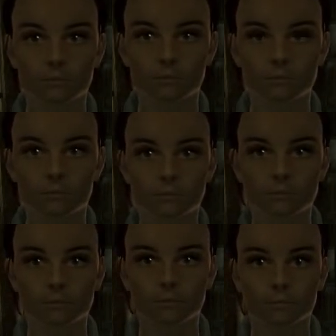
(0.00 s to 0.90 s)
Uh, I
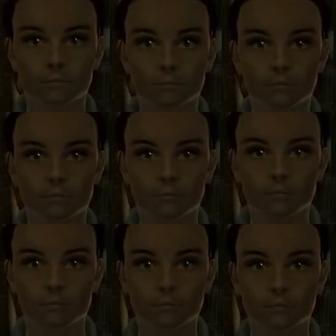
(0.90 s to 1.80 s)
asked a couple of
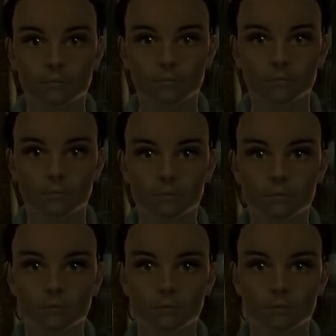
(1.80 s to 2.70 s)
people.
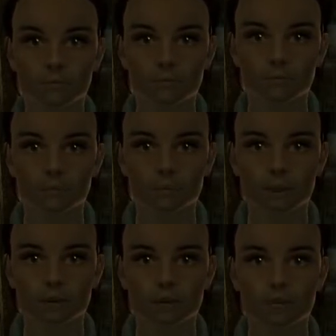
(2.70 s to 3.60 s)

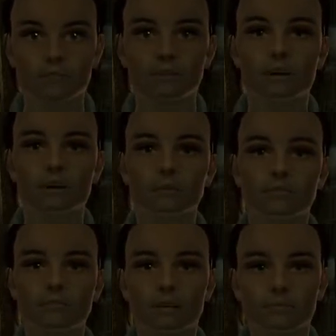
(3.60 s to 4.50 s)
Well, if it's all you
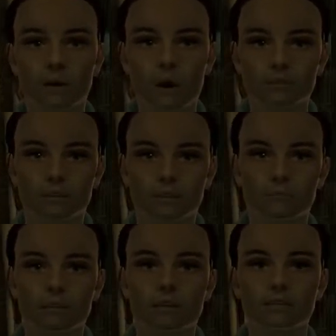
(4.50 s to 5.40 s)
could find out,
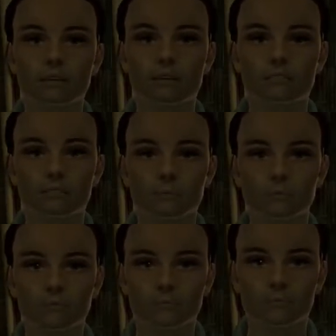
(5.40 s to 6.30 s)
I guess it'll have to
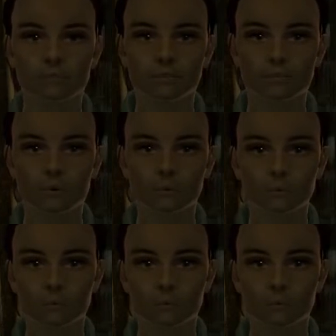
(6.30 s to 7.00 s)
do. So,